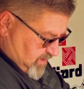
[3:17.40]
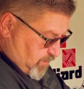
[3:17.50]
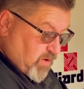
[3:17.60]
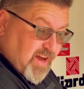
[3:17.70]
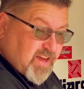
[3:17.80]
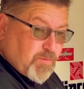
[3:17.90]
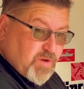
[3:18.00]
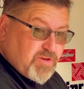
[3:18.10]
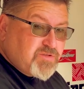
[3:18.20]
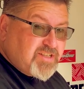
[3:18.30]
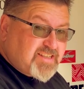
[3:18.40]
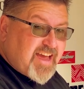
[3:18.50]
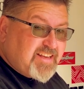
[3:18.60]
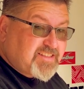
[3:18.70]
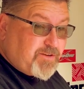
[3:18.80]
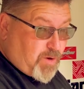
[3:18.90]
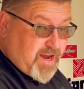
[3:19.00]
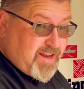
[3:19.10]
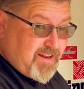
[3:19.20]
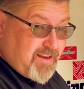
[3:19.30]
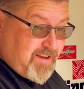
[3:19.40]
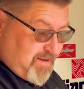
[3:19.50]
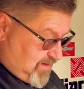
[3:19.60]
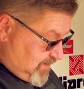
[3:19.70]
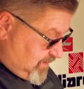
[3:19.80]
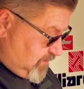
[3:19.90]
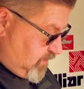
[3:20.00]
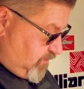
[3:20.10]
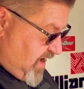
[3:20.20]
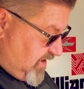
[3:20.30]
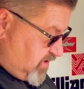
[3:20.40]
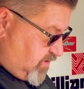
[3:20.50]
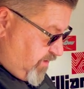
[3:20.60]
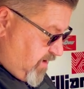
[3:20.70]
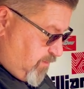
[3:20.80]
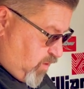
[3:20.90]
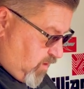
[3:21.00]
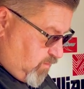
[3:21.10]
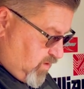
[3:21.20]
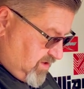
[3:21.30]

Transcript: And we're not going to reuse this gasket, right? Gaskets are very important.